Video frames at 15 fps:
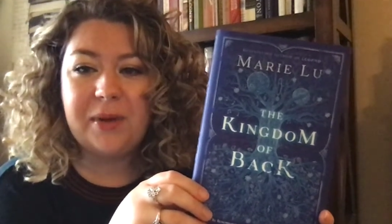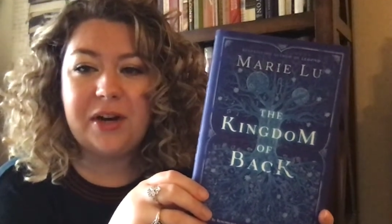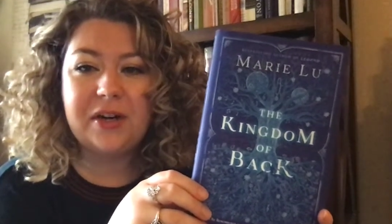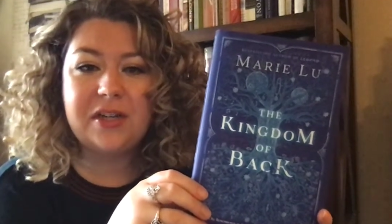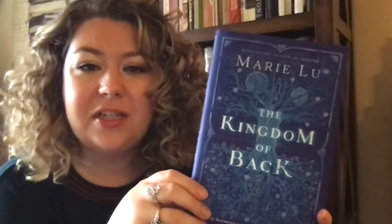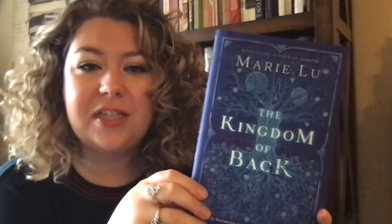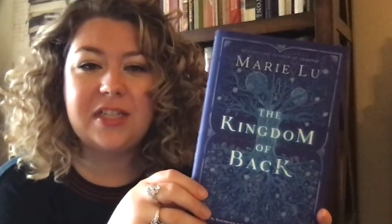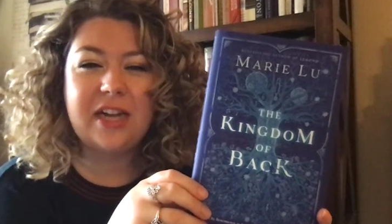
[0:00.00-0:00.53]
But
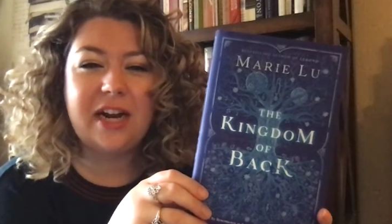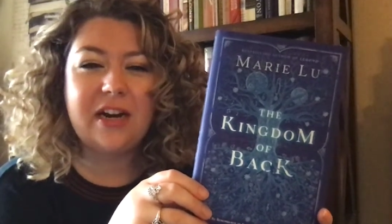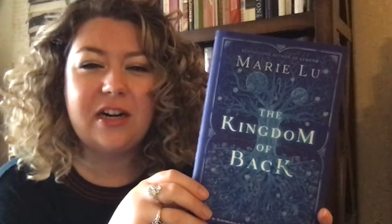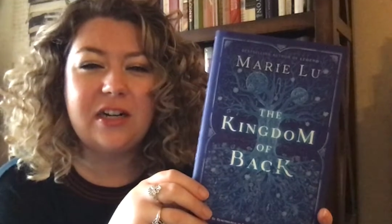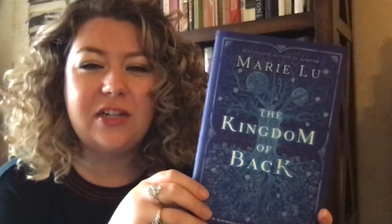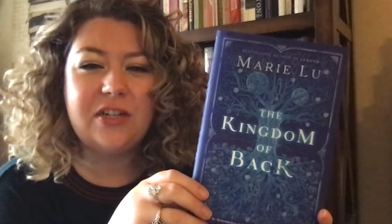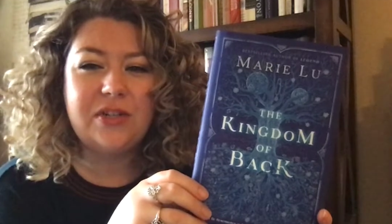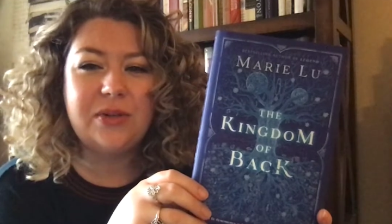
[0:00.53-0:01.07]
her
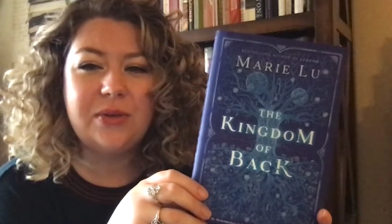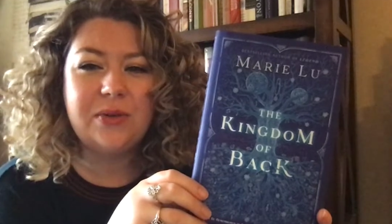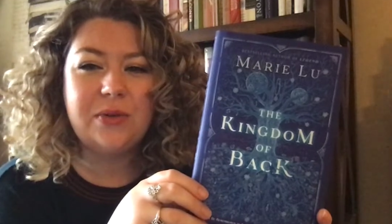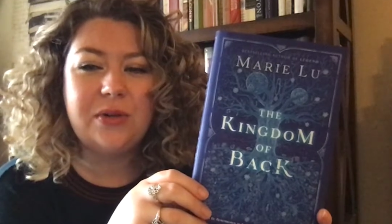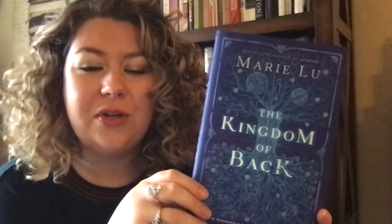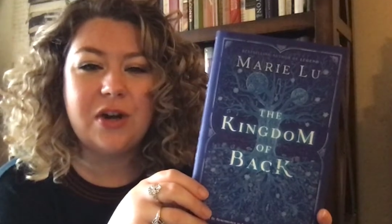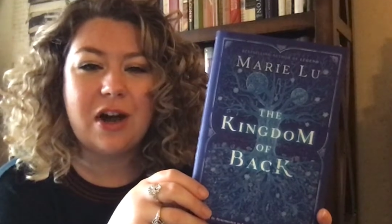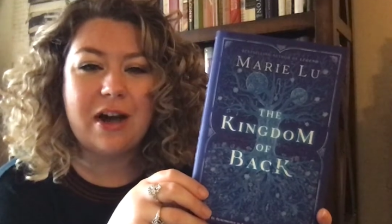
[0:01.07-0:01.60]
desire
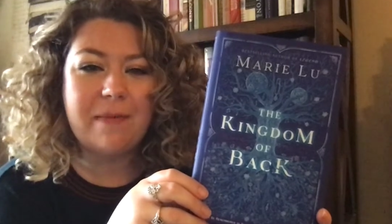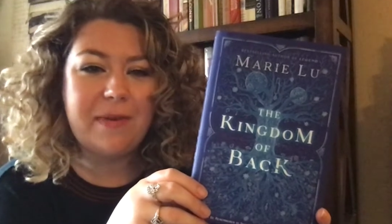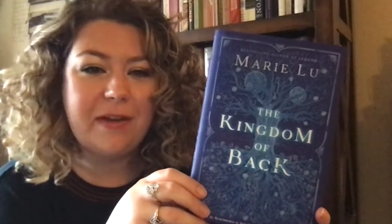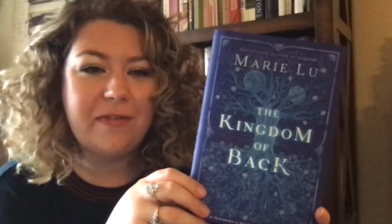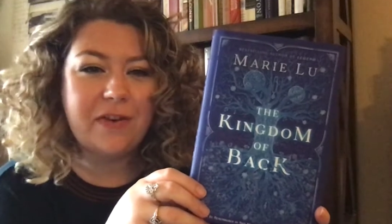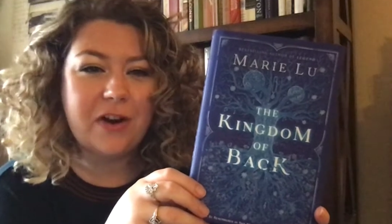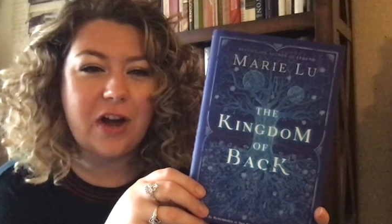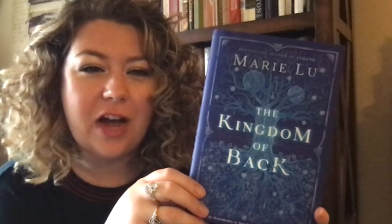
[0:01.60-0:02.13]
to not be
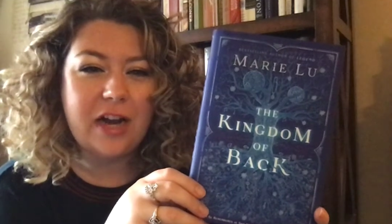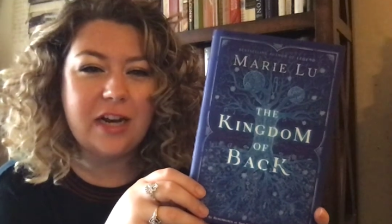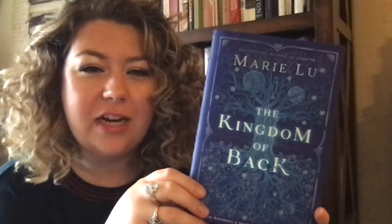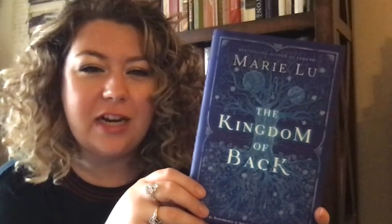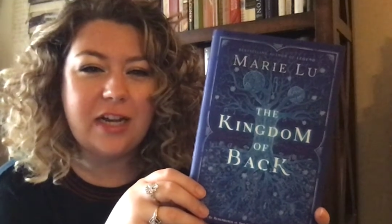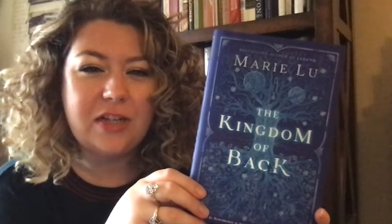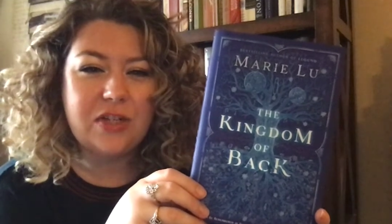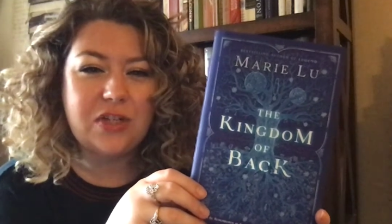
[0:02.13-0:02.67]
forgotten
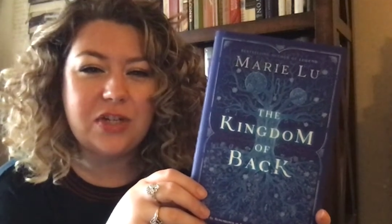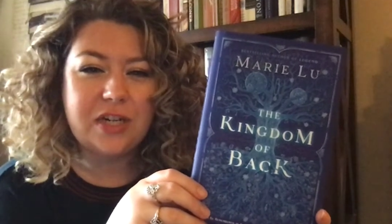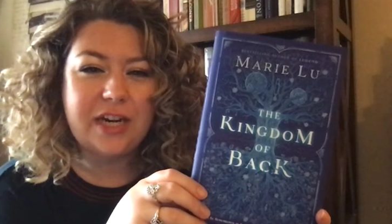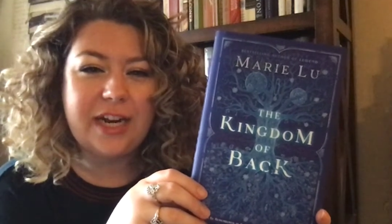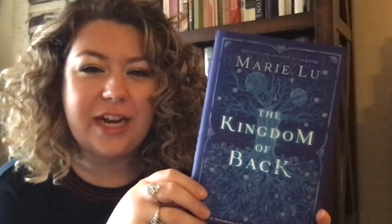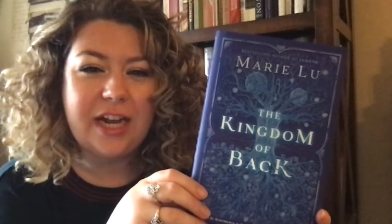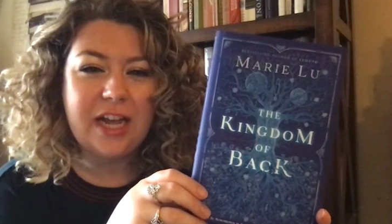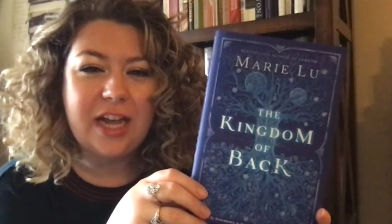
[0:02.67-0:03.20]
in
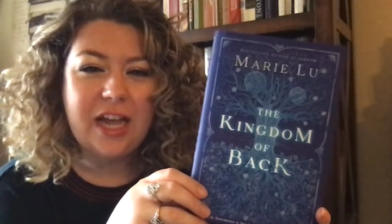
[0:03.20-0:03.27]
history,